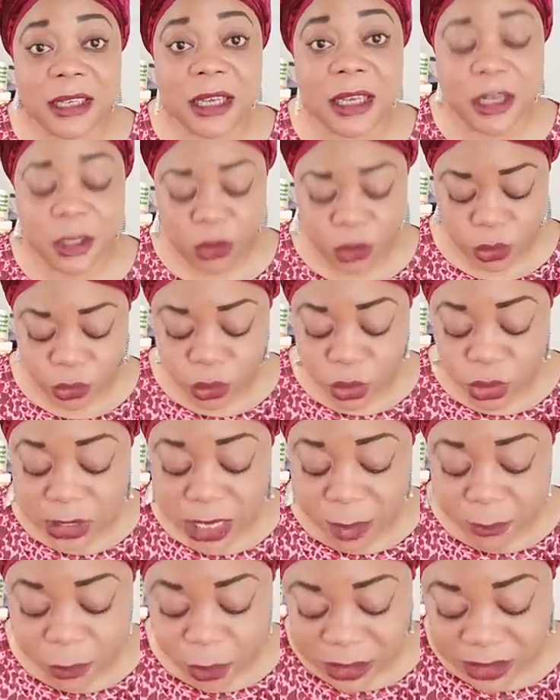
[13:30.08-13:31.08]
to do
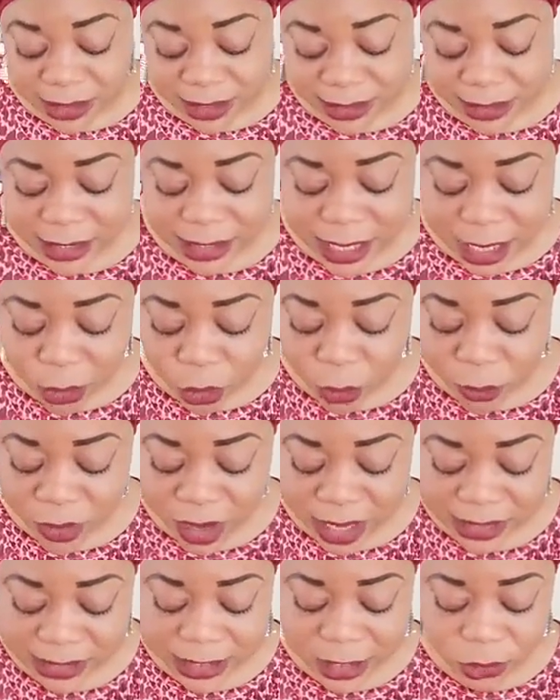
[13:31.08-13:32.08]
that processing at home
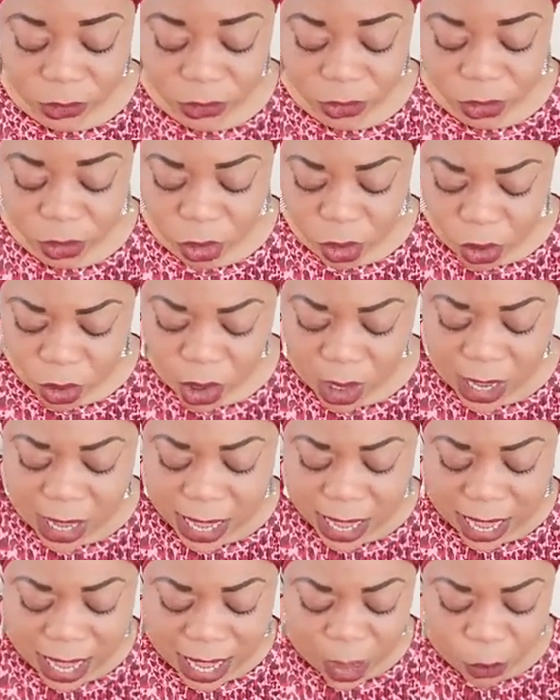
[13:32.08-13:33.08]
right now, so
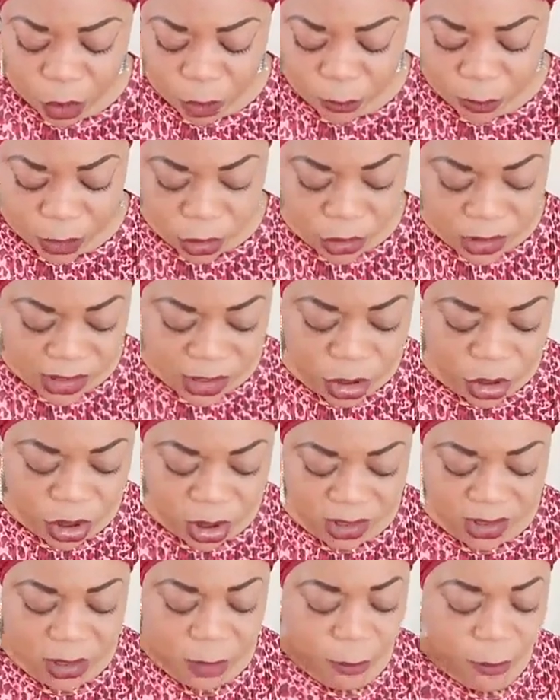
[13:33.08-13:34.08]
I will be using
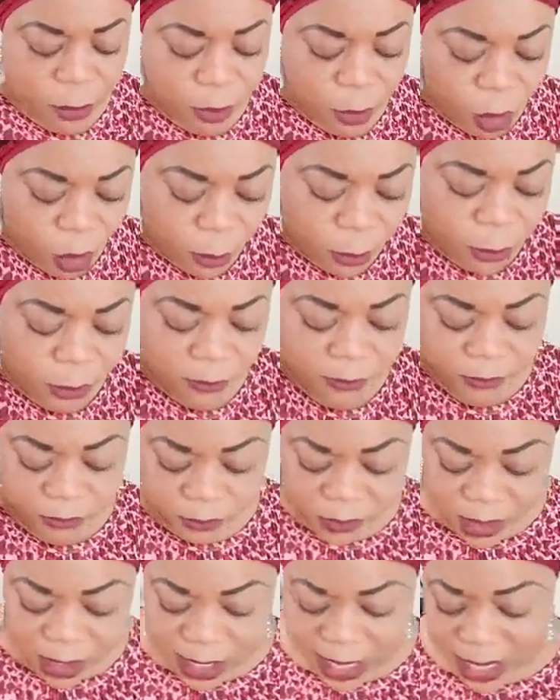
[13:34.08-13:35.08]
just the pulp
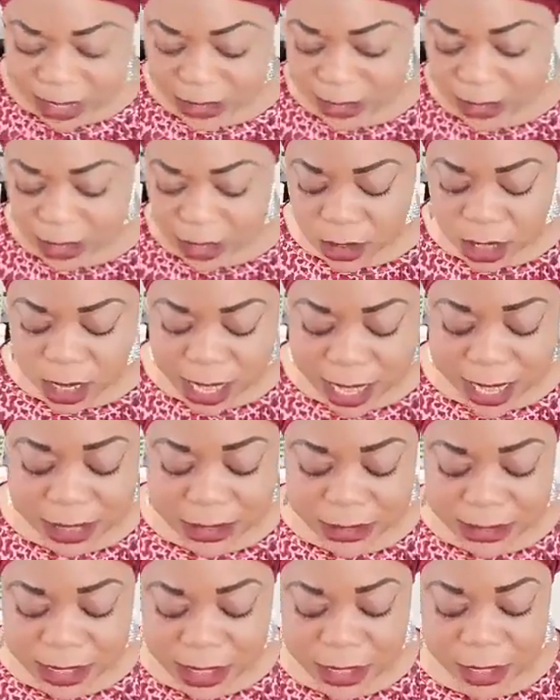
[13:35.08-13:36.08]
and
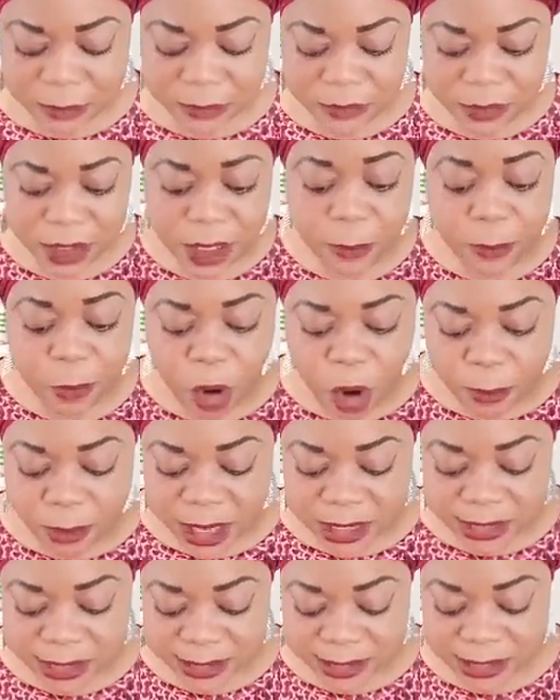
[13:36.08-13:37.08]
the pulp and
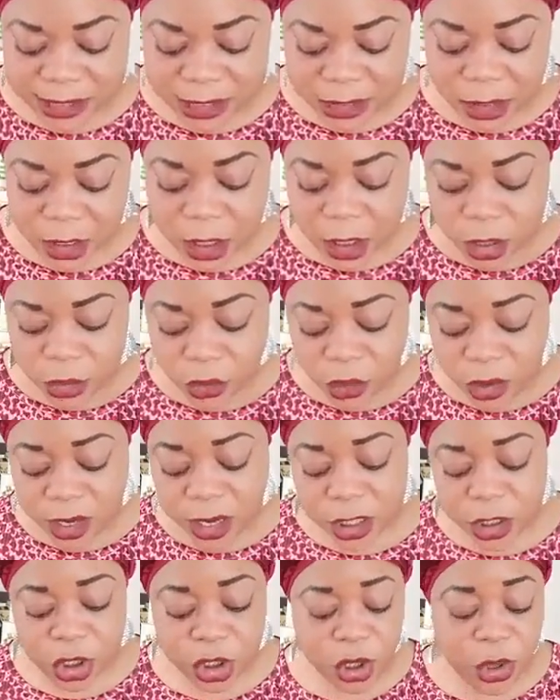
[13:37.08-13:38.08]
the seed. You can
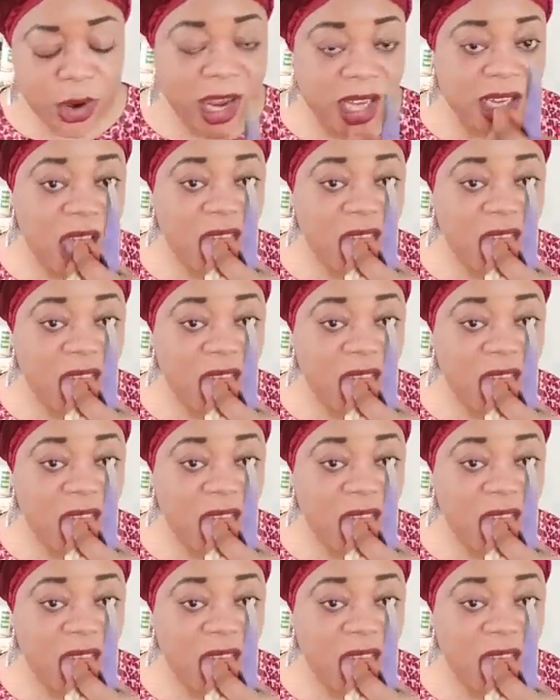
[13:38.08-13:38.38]
chew it.